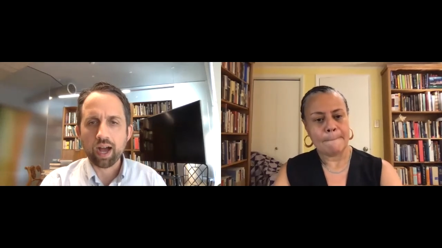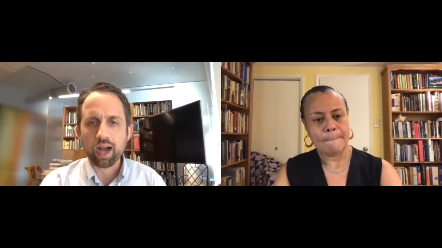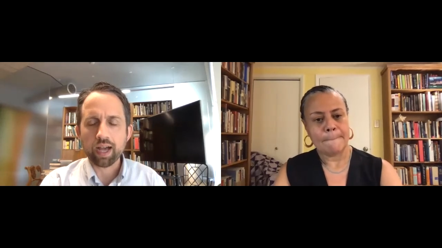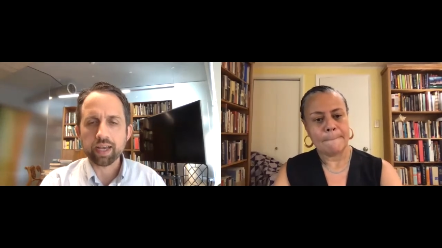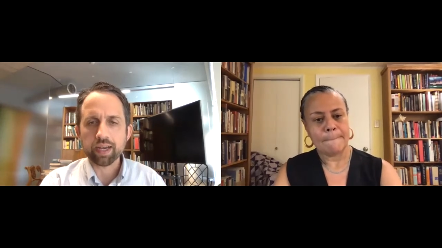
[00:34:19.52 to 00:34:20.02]

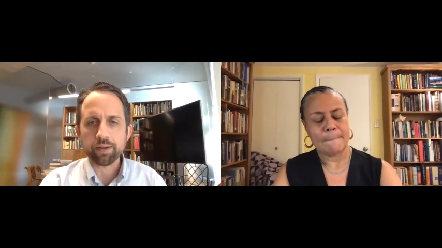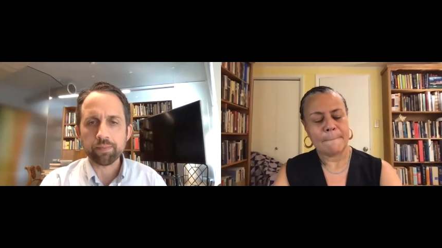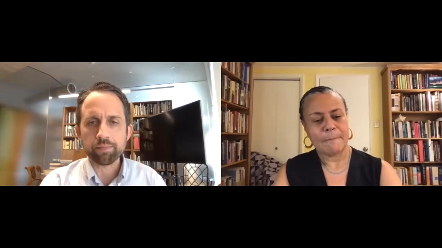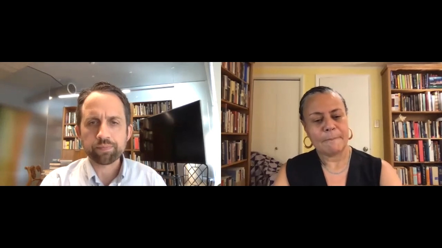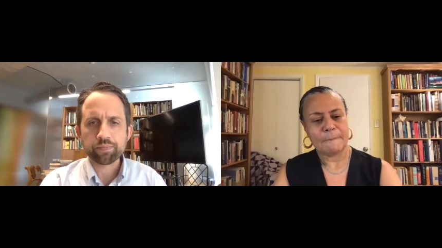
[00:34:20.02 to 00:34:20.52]
Speaker 1: I
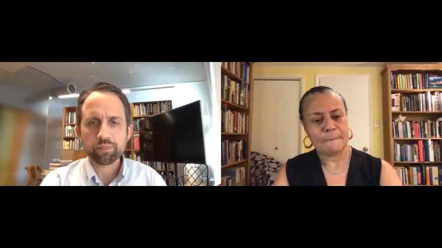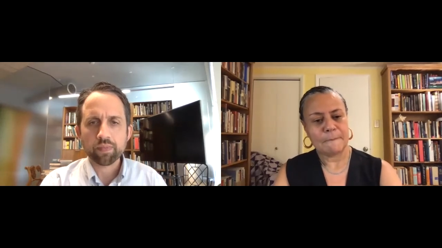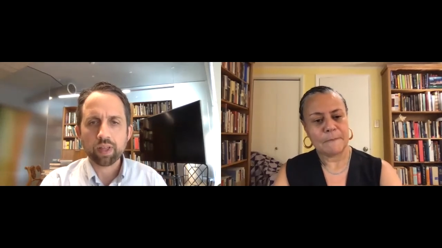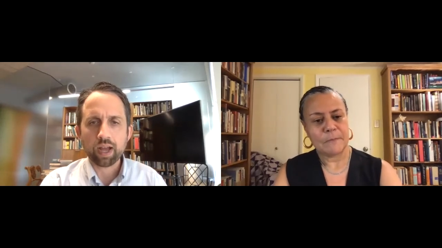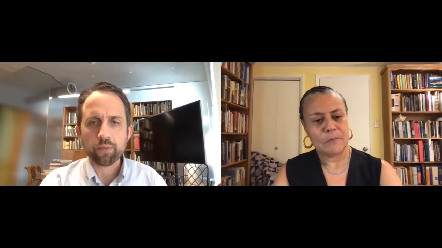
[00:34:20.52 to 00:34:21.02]
um
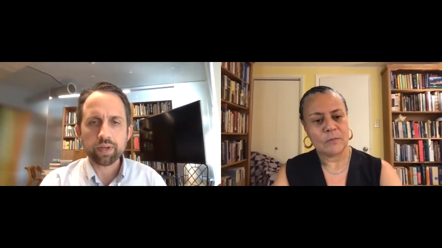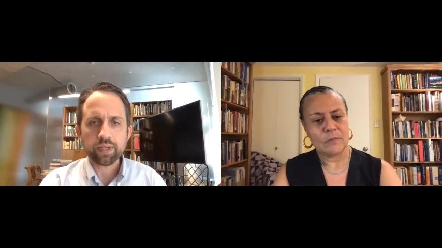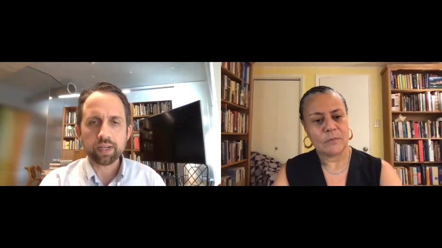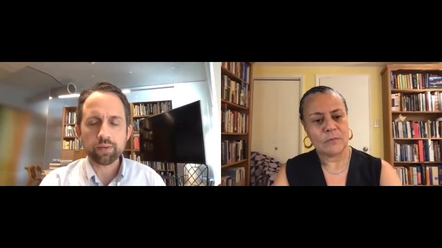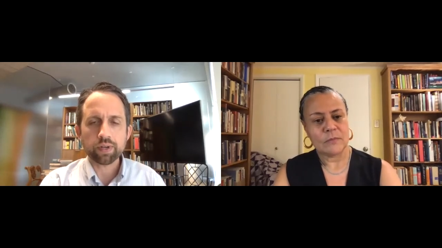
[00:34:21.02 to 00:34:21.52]
I
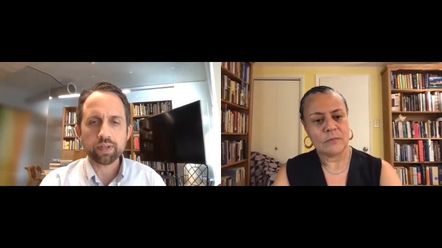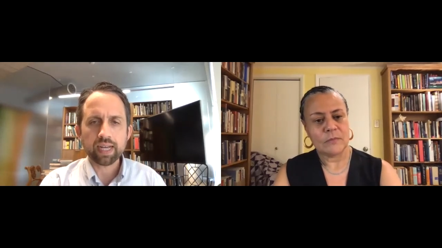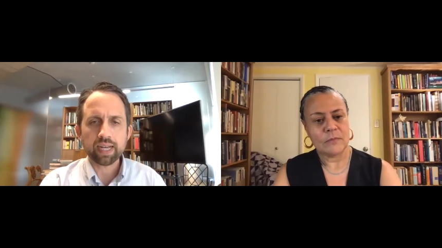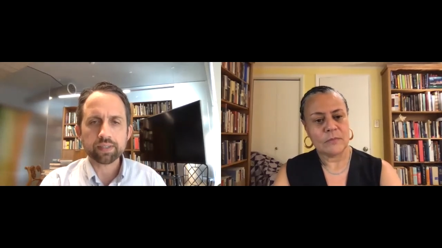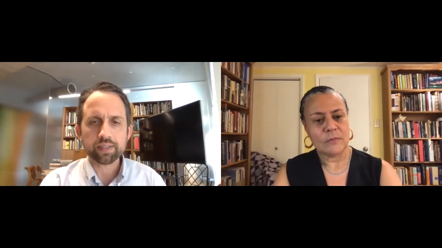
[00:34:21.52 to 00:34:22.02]
wanted I wanted to
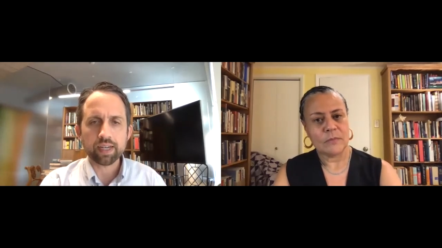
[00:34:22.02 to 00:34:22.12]
ask.